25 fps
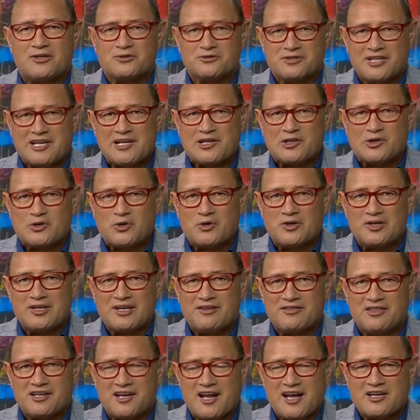Aotearoa
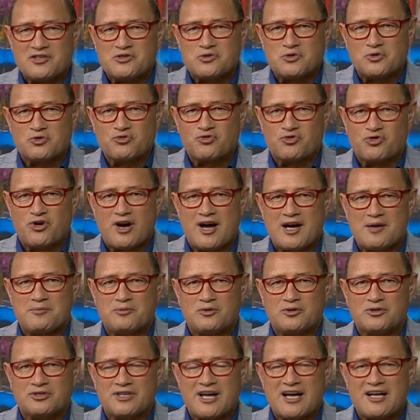at the National
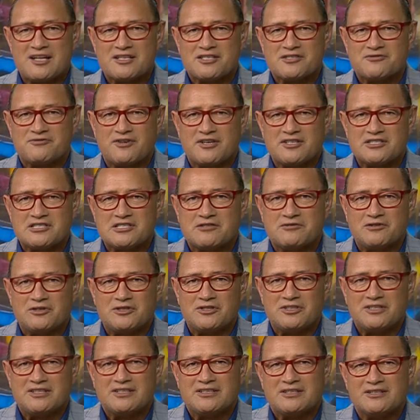Tribal Dance
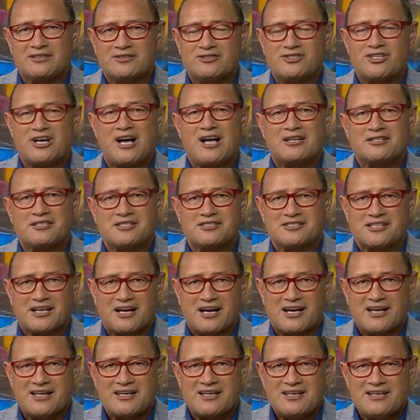Festival in
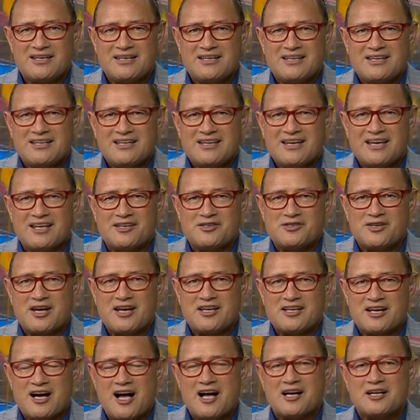Chhattisgarh and
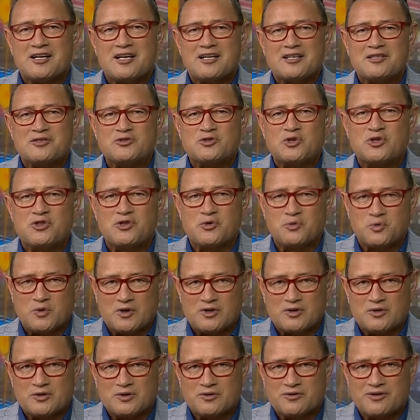take Haka to the
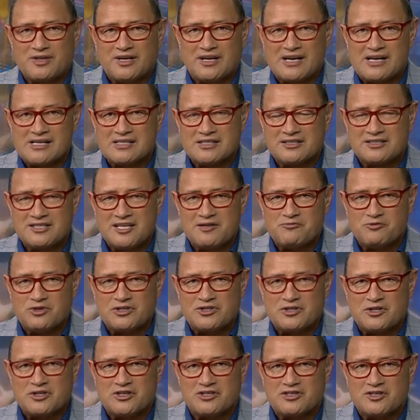world. The Haka team
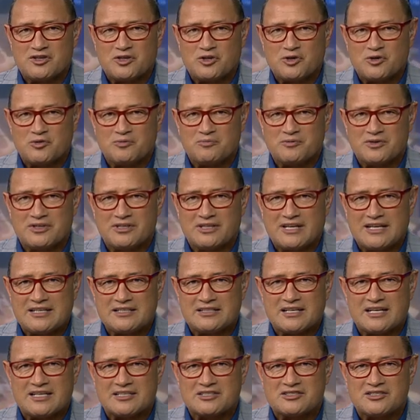returned home late
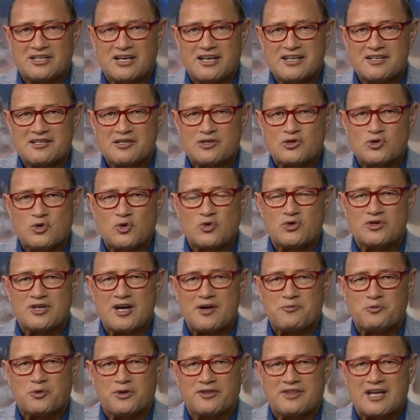last night and caught
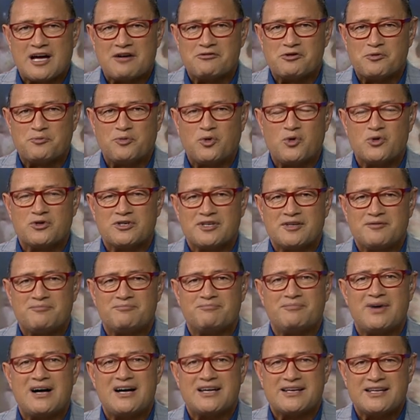up with our reporter
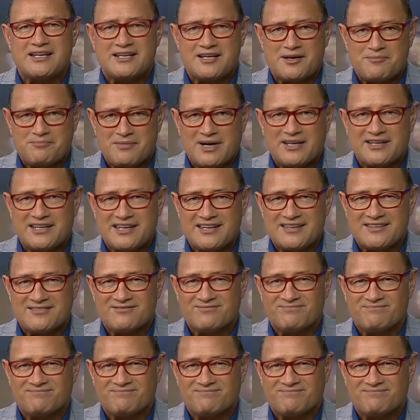Marina Mane.